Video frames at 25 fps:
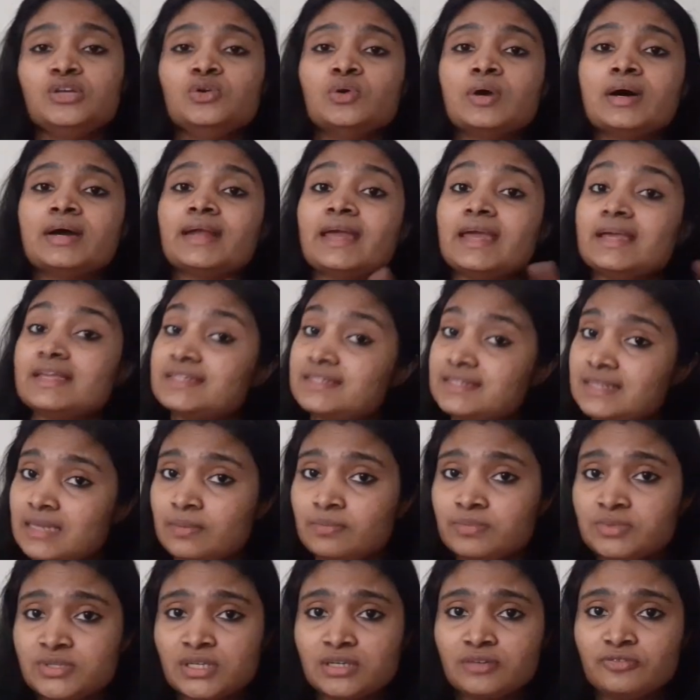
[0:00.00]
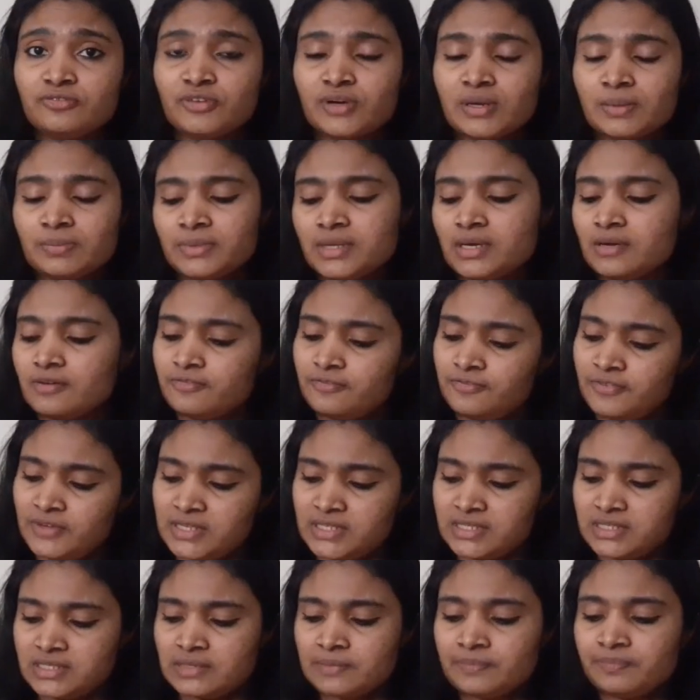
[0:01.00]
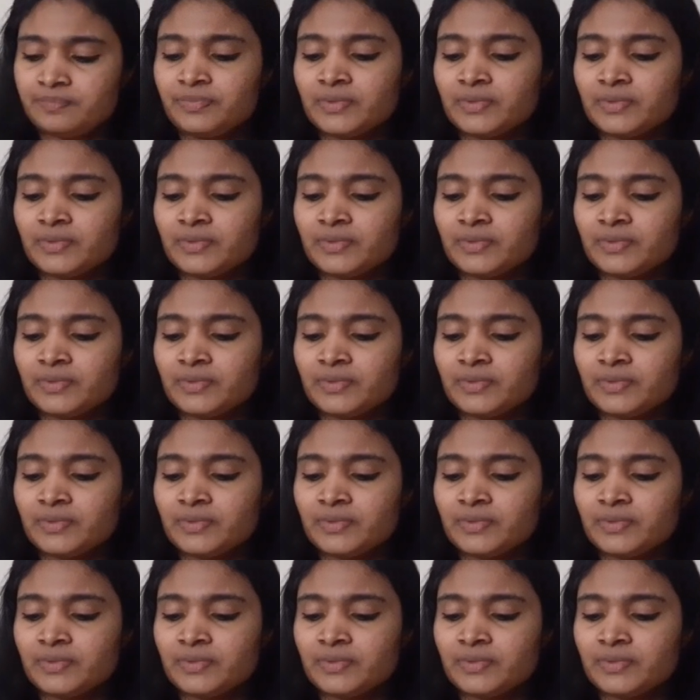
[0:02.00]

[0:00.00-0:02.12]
you are exempted from the fees.